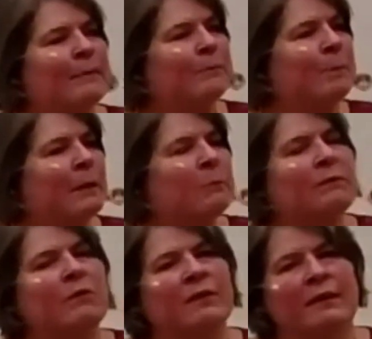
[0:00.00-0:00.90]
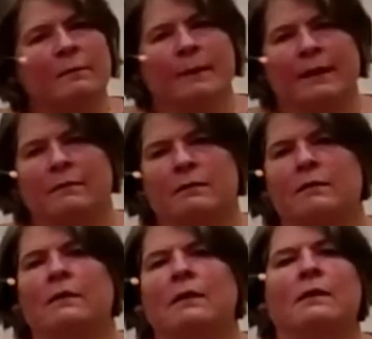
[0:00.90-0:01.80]
Um, but if you think about
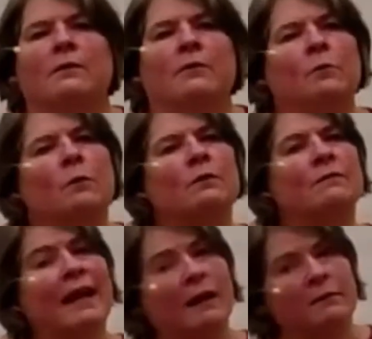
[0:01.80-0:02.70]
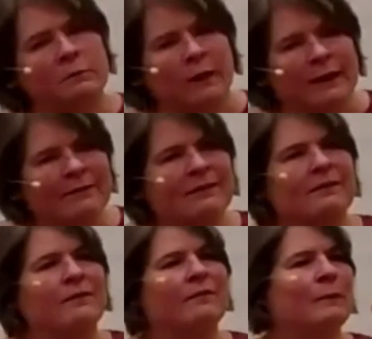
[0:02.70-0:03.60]
the role of a housewife, because
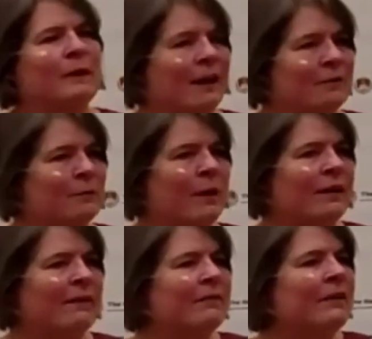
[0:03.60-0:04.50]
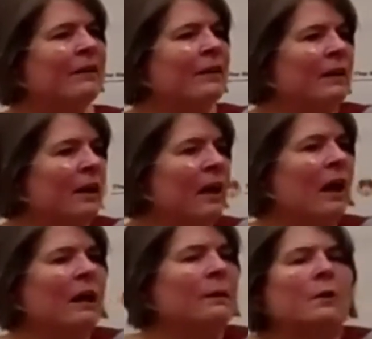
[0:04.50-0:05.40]
it used to be a housewife,
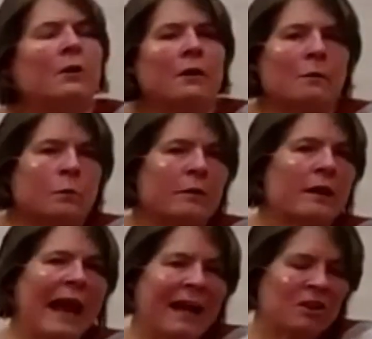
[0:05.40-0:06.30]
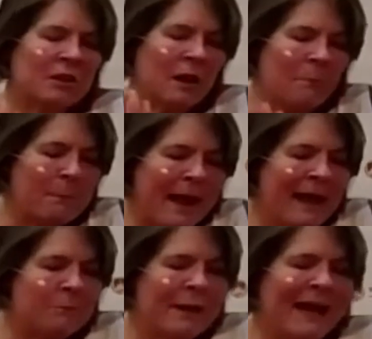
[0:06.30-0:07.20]
um, her work actually
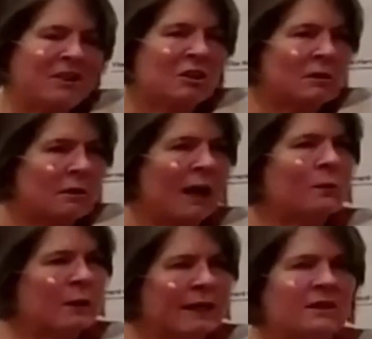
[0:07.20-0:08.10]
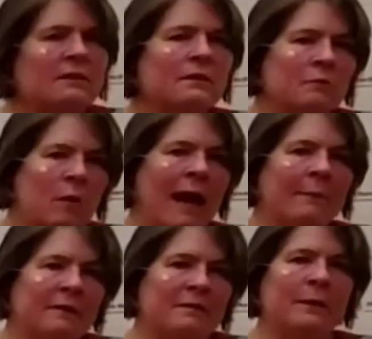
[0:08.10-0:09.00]
matches a lot of what I just
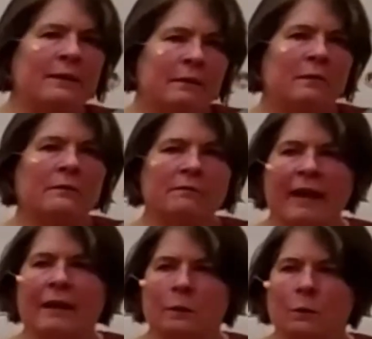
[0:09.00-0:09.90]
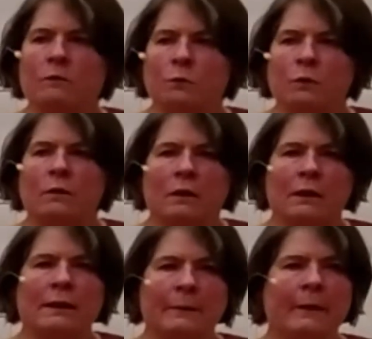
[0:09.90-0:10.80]
described as being a good value of work,
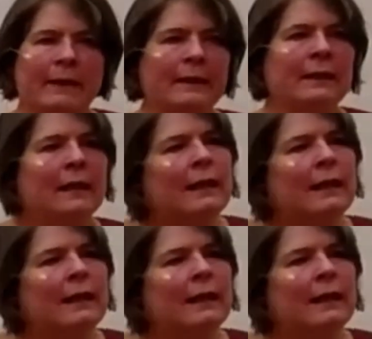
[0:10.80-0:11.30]
right?